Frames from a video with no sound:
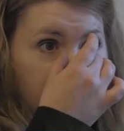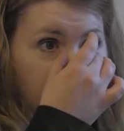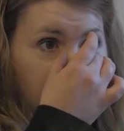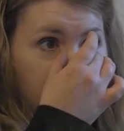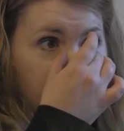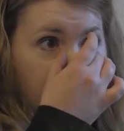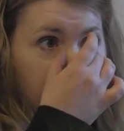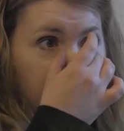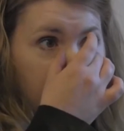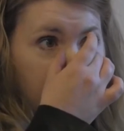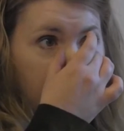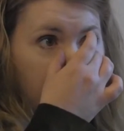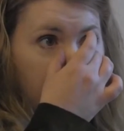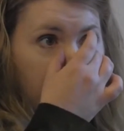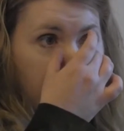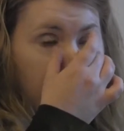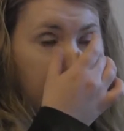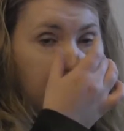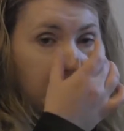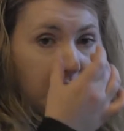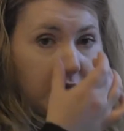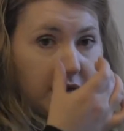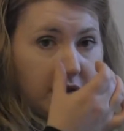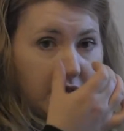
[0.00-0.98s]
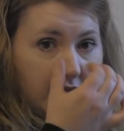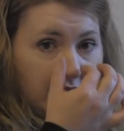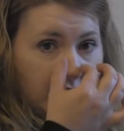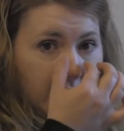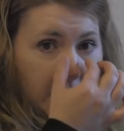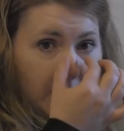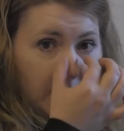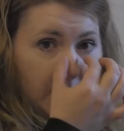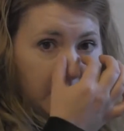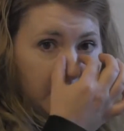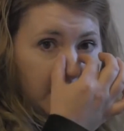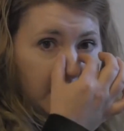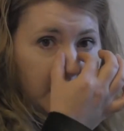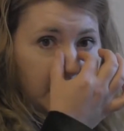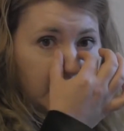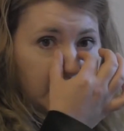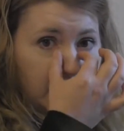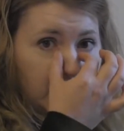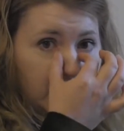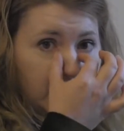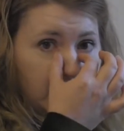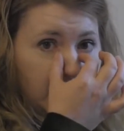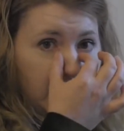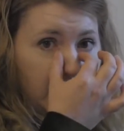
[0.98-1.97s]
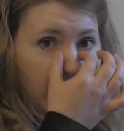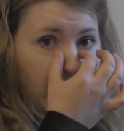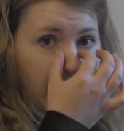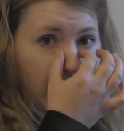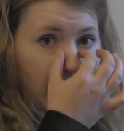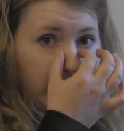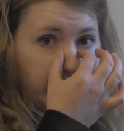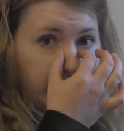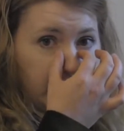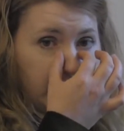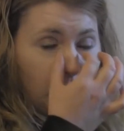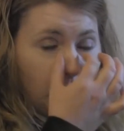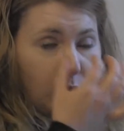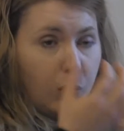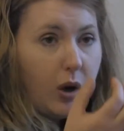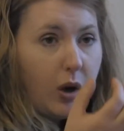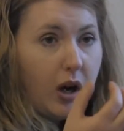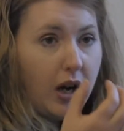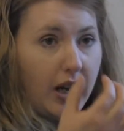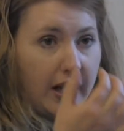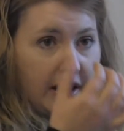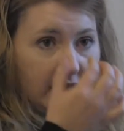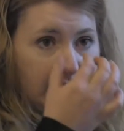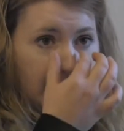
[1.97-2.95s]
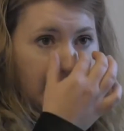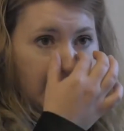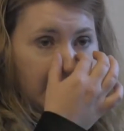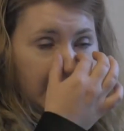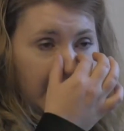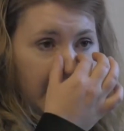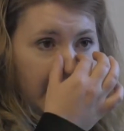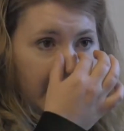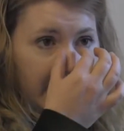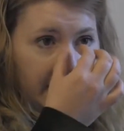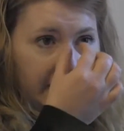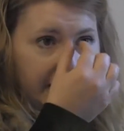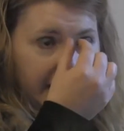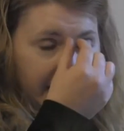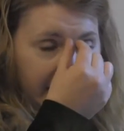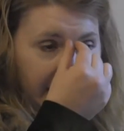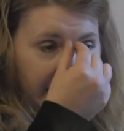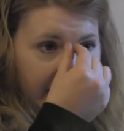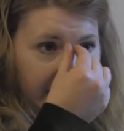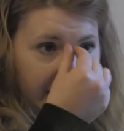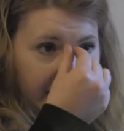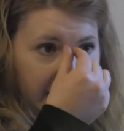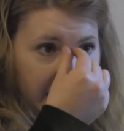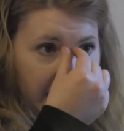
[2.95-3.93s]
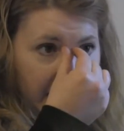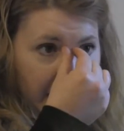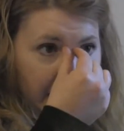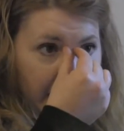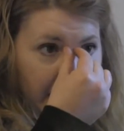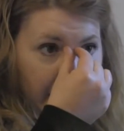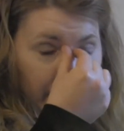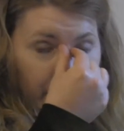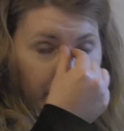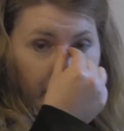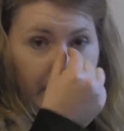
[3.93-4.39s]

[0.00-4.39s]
the bridge of the nose is often wider than the tip up